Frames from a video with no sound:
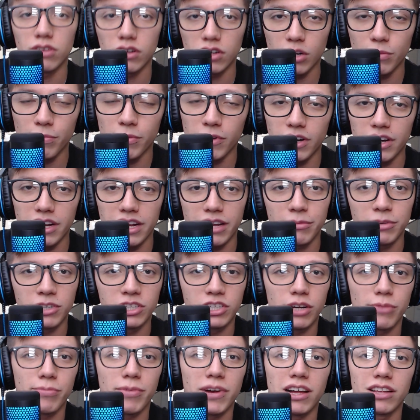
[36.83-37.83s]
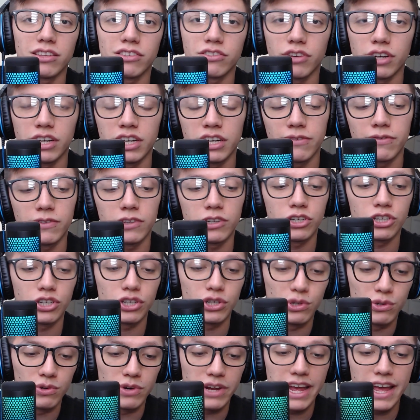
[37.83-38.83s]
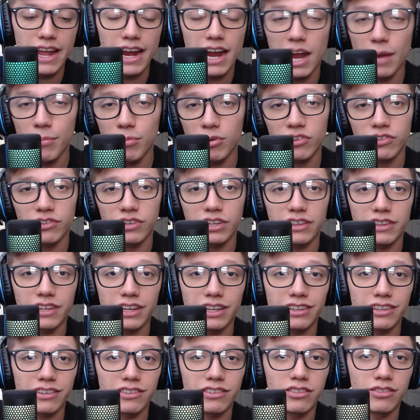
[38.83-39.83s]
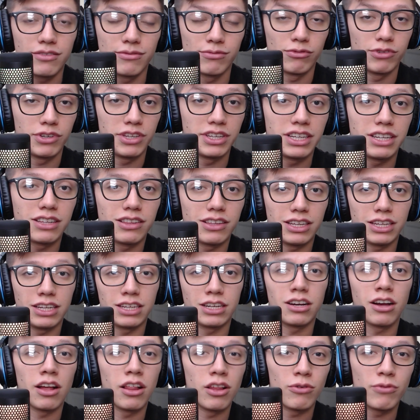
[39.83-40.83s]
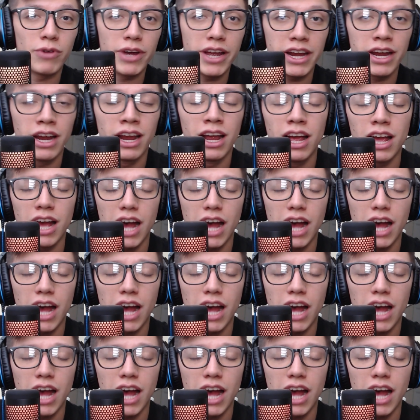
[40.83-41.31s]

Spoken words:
I'm going to put an image up on screen of the shoe, and I personally think this is a really clean colorway.